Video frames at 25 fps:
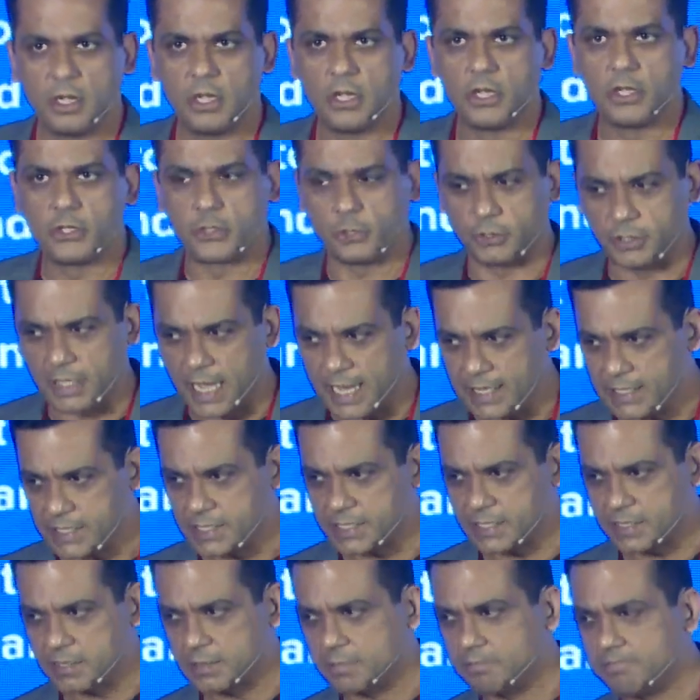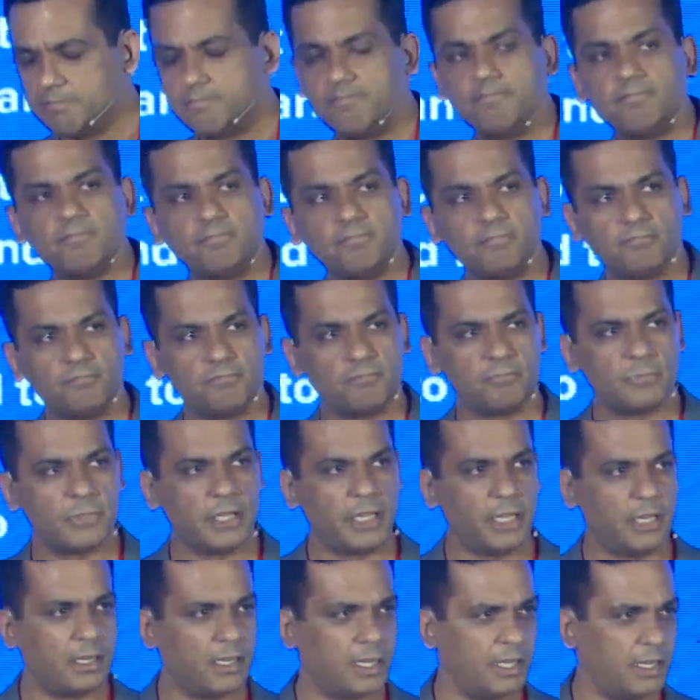So that's,
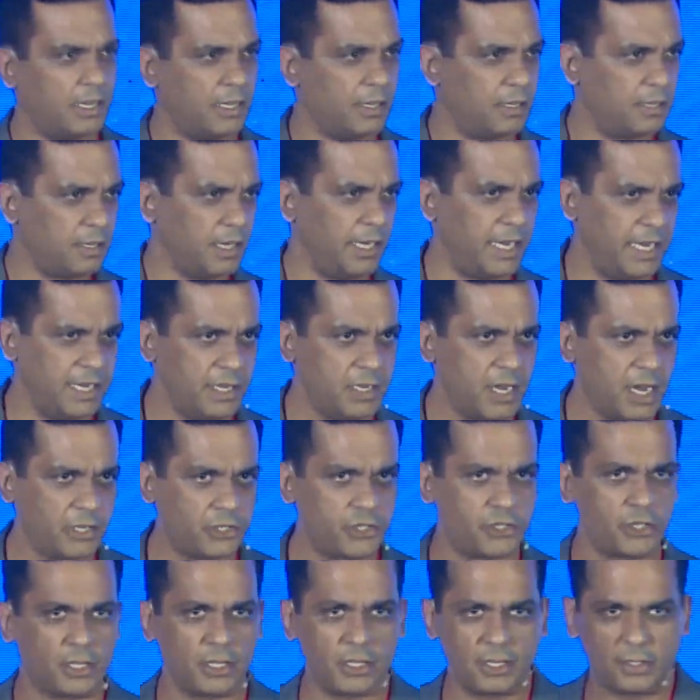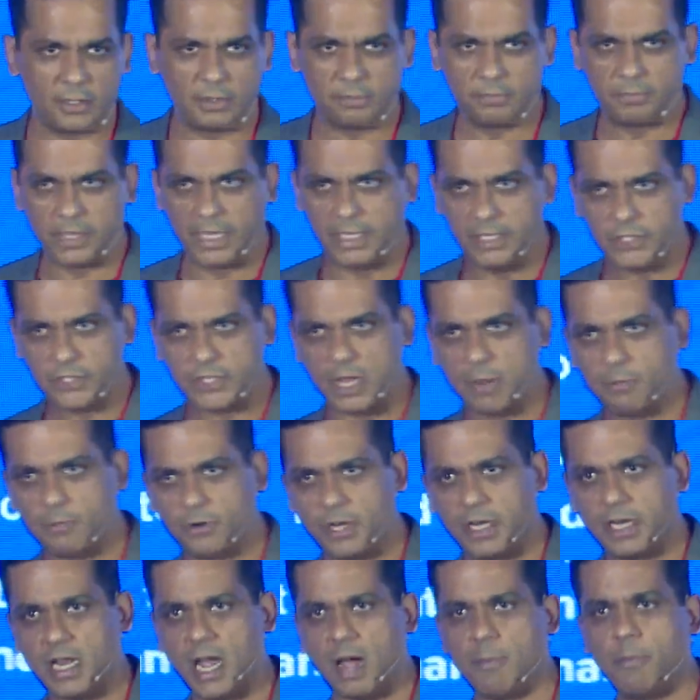in nutshell, in
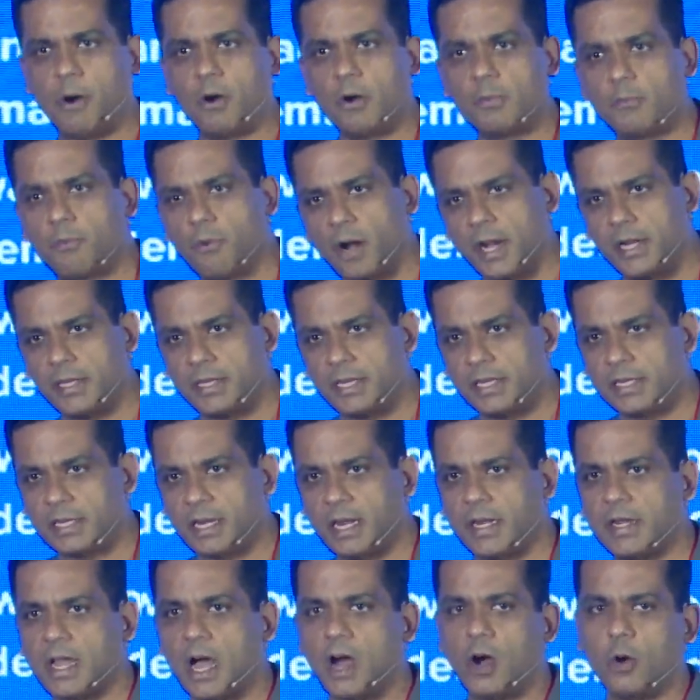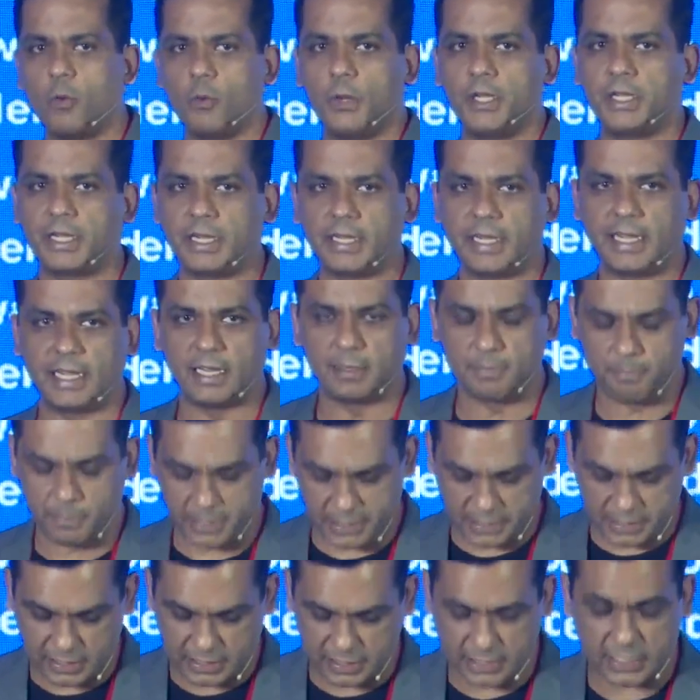summary, about Bright Data and how we can help
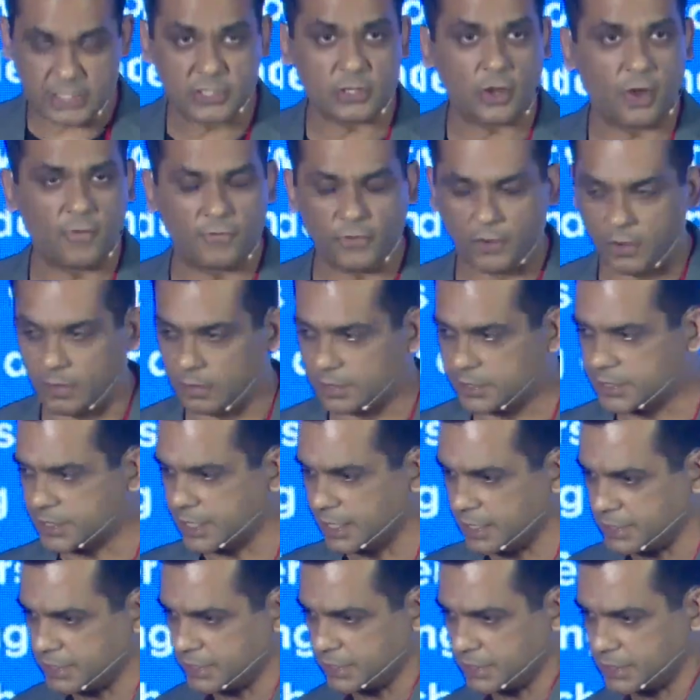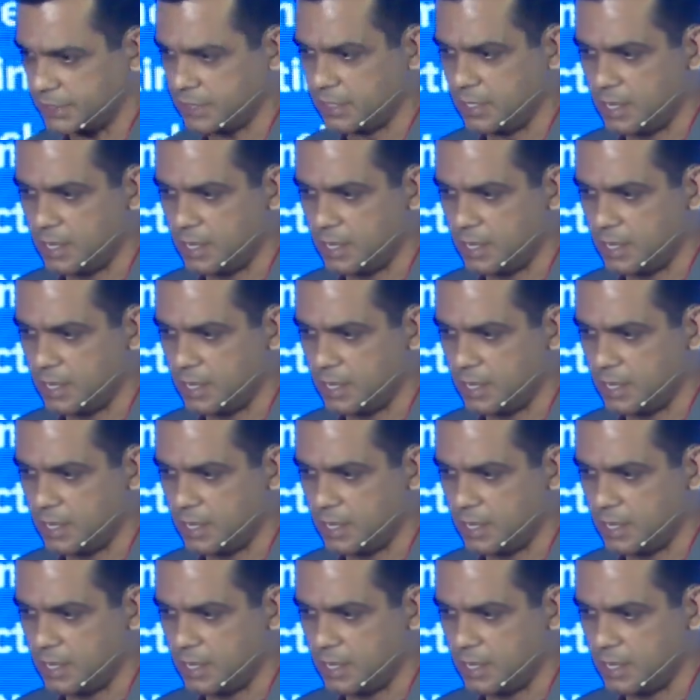businesses of all sizes.